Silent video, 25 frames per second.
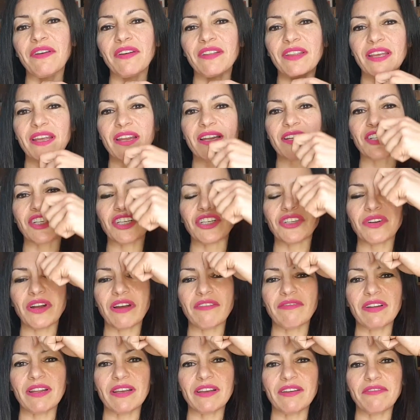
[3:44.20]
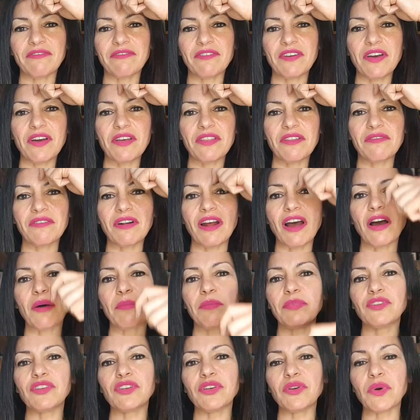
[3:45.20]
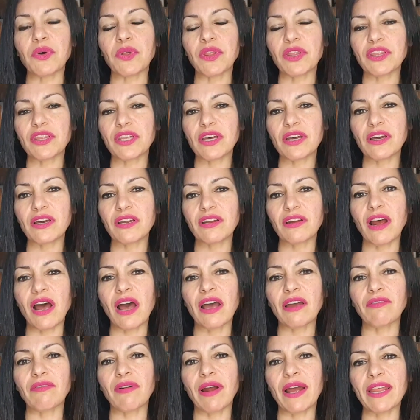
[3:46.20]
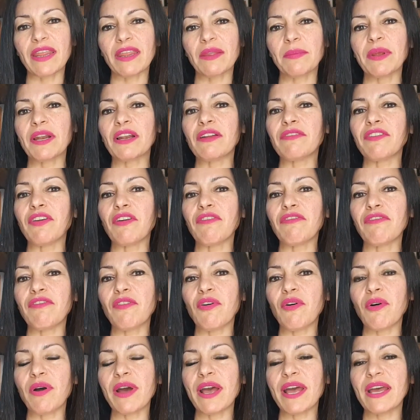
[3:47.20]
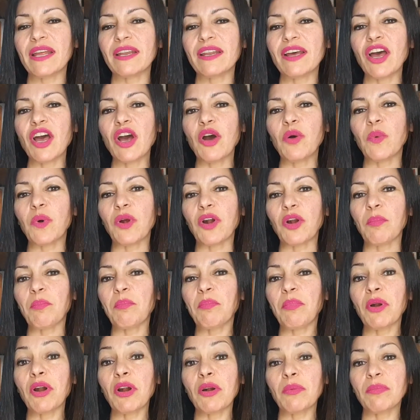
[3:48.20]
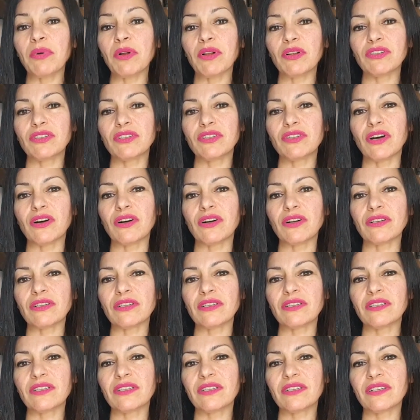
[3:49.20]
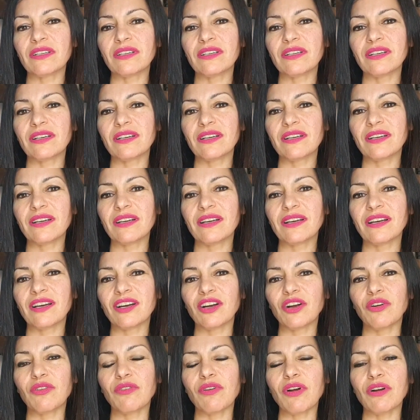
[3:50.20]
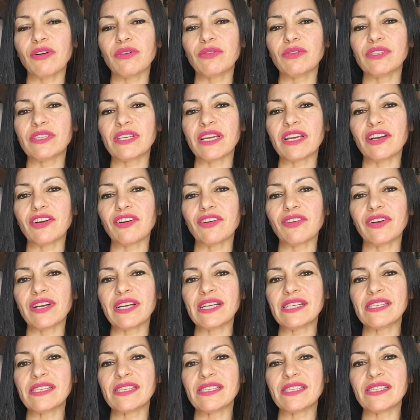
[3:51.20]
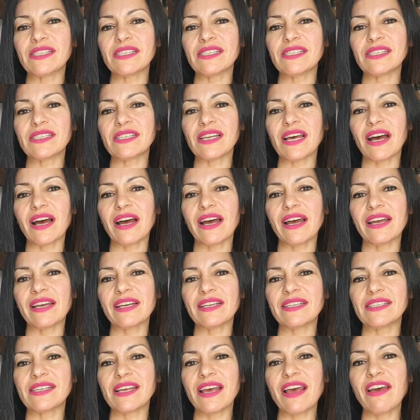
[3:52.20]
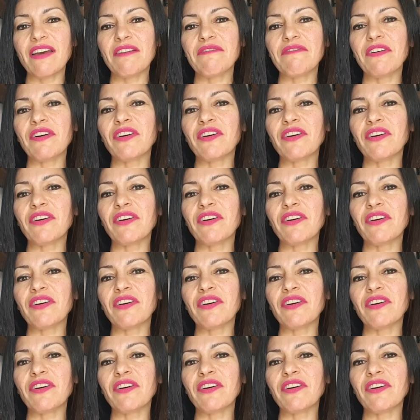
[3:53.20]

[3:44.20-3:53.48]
Feel the energy traveling further up to your third eye, right in the middle of your forehead, where a purple dot grows, increases in size.